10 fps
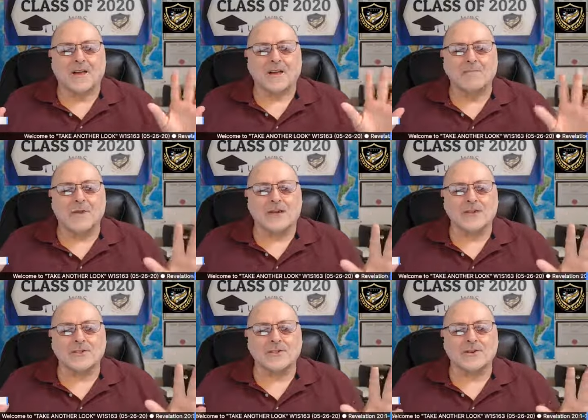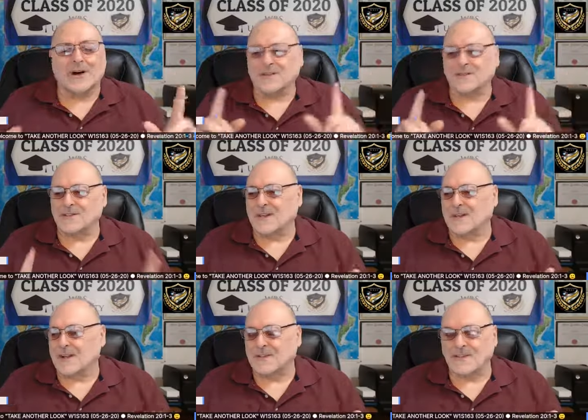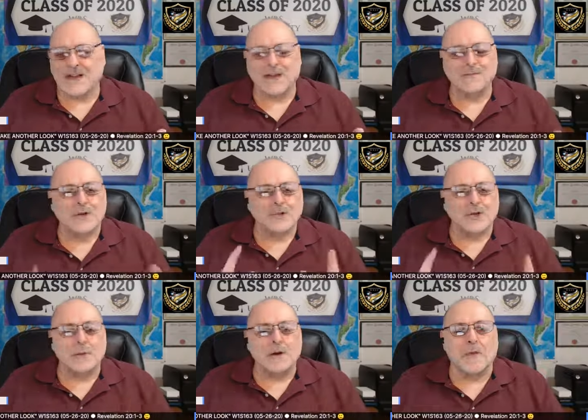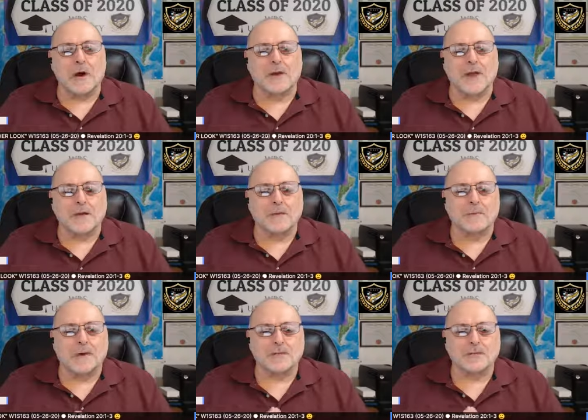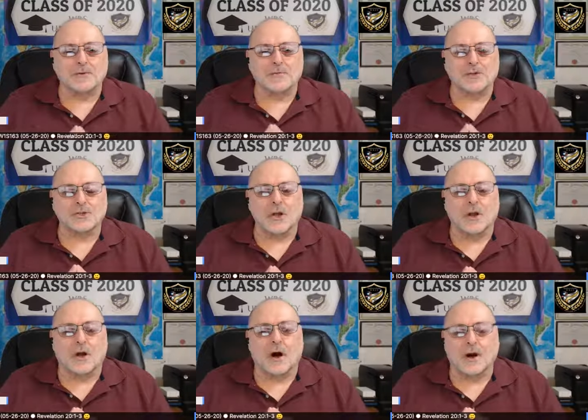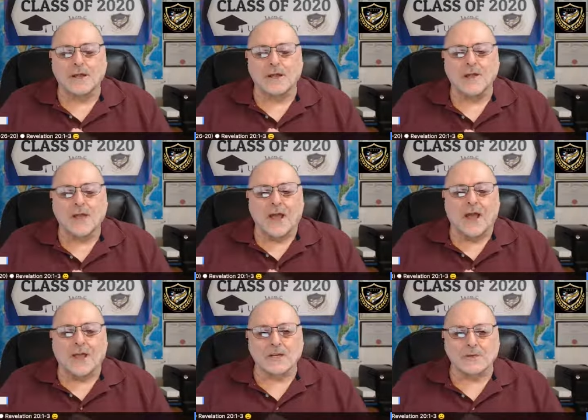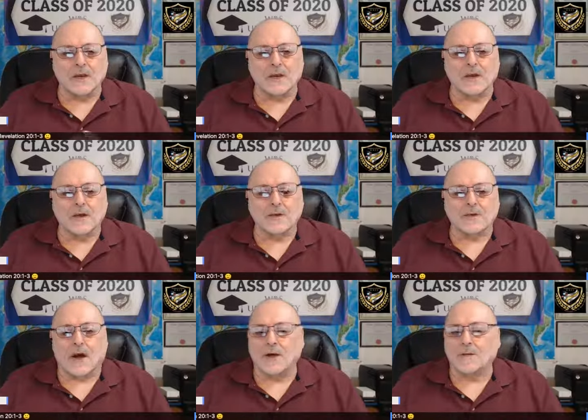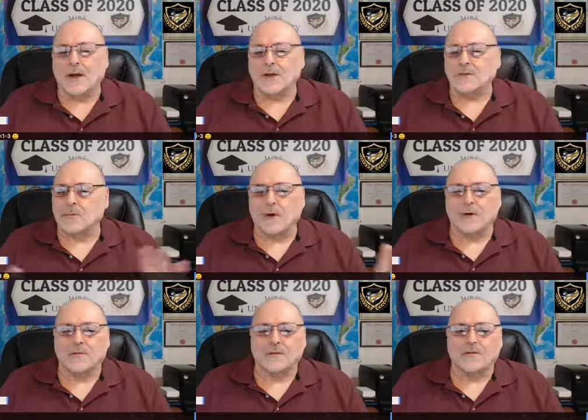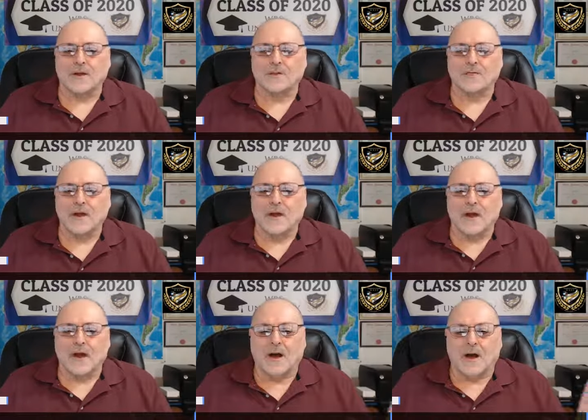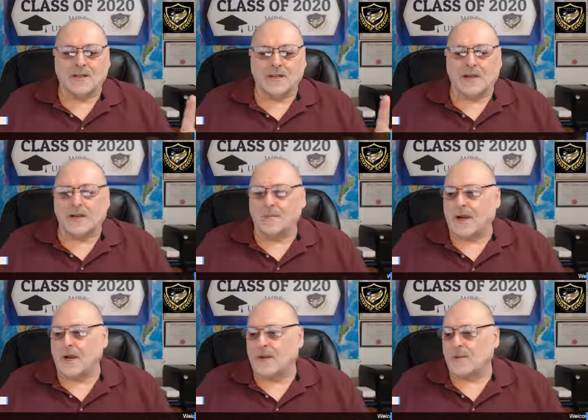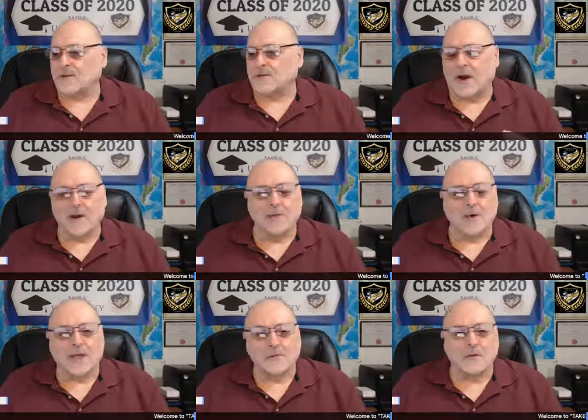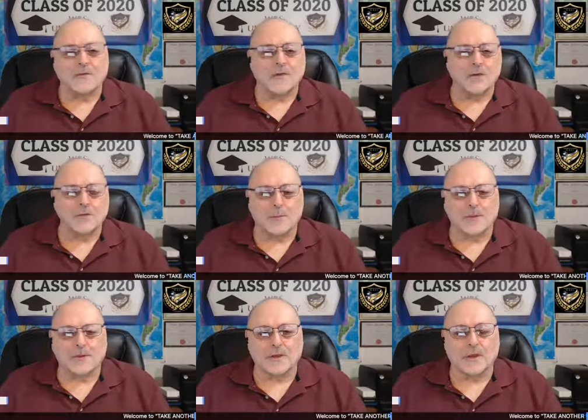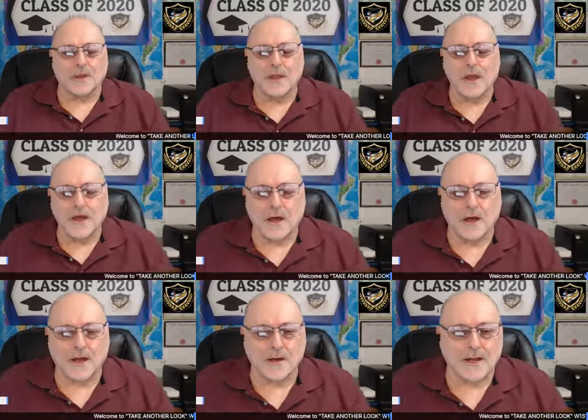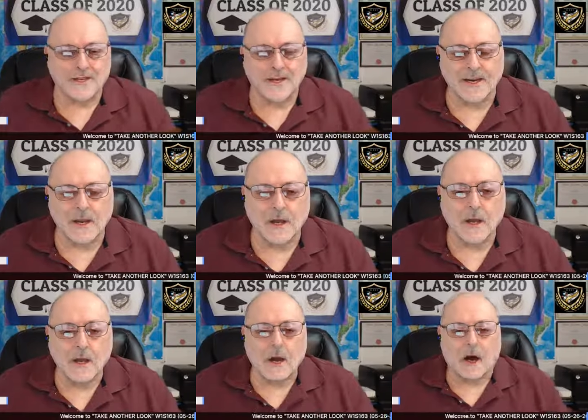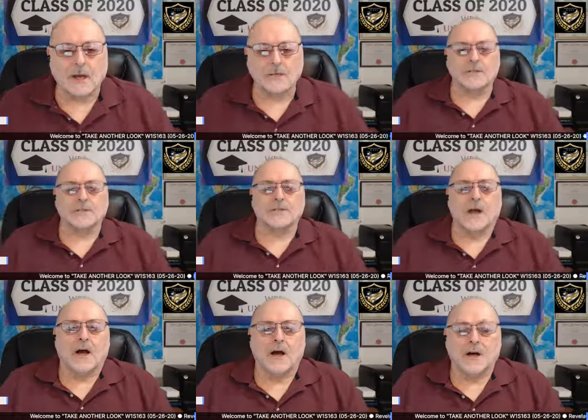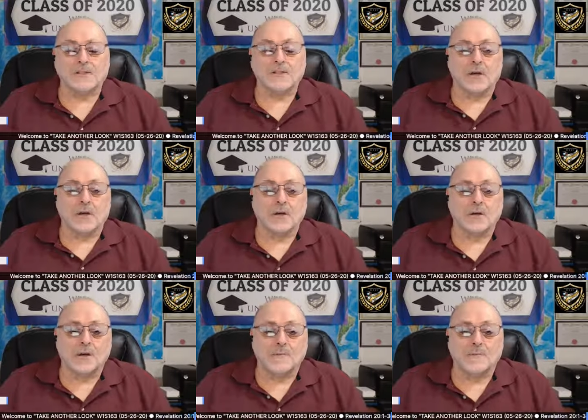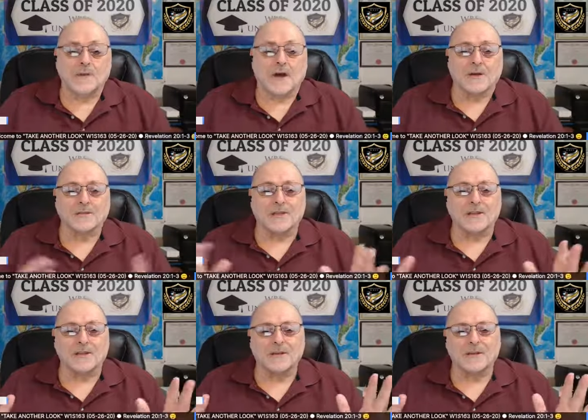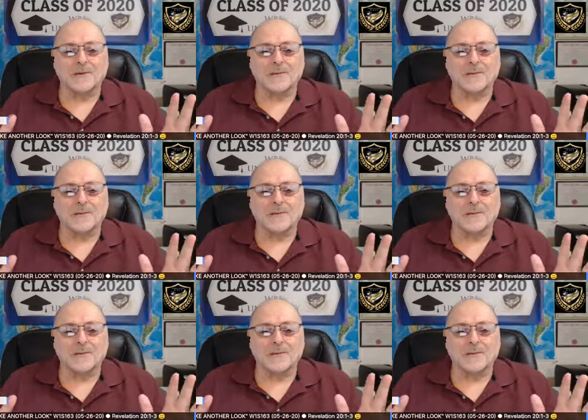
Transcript: God bless you. I'll see you next time. Join me tomorrow night with Pastor Michelle Harding as we talk about some wonderful stuff uh, on Kingdom Dynamics. Friday morning as we finish up with Gil and uh, Adina Hodges. Uh, it's going to be good. I'll see you then.